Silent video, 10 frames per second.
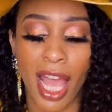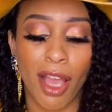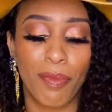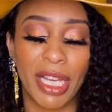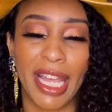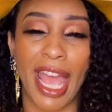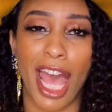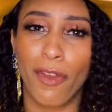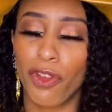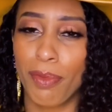But
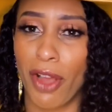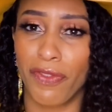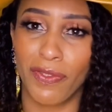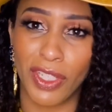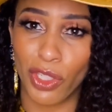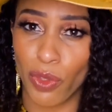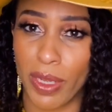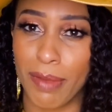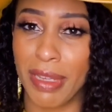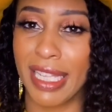after about 15 to
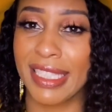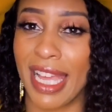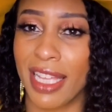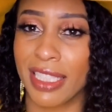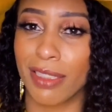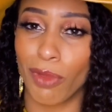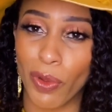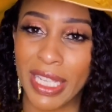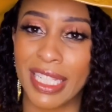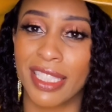20 minutes, that
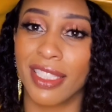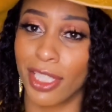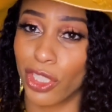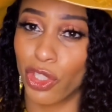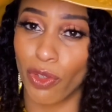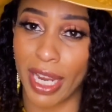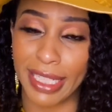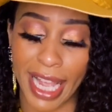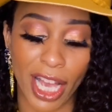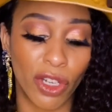smokiness does dry
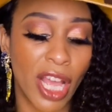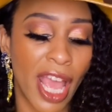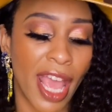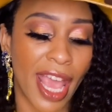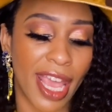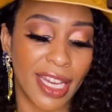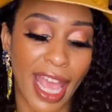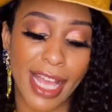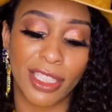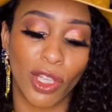down and it
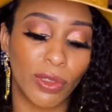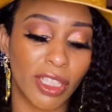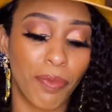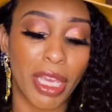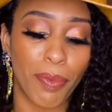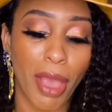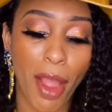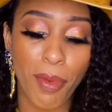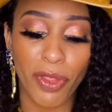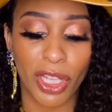has notes of pink
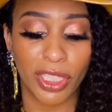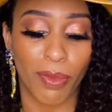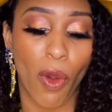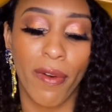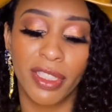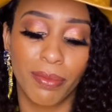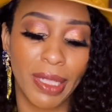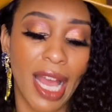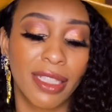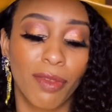pepper. There's some orange
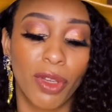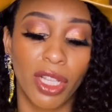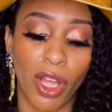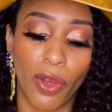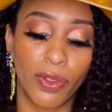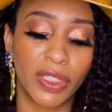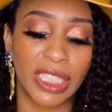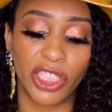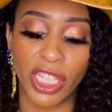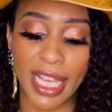blossom, cloves,
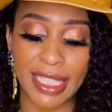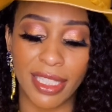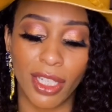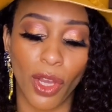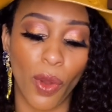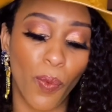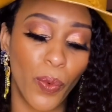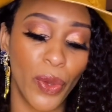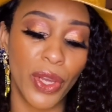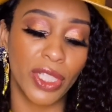chestnut,
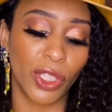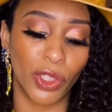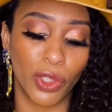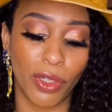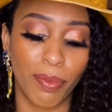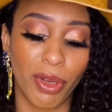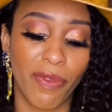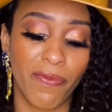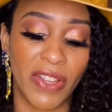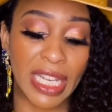woods, juniper,
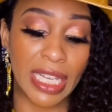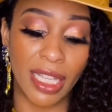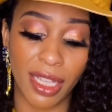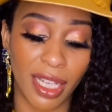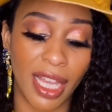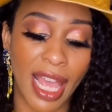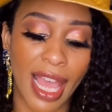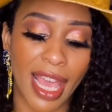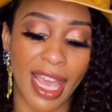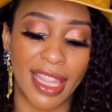vanilla,
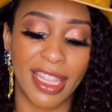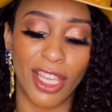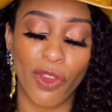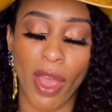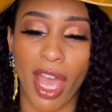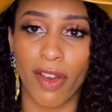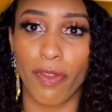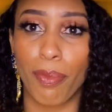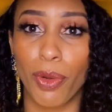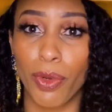and then you
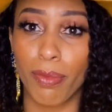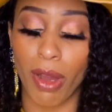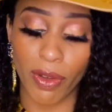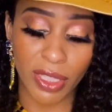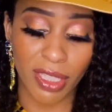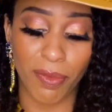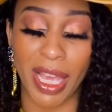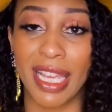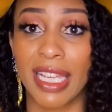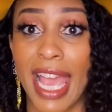have Peru balsam
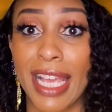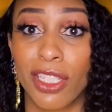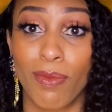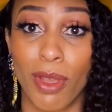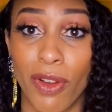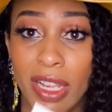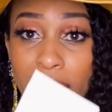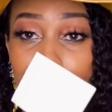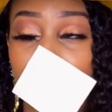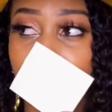and cashmeran.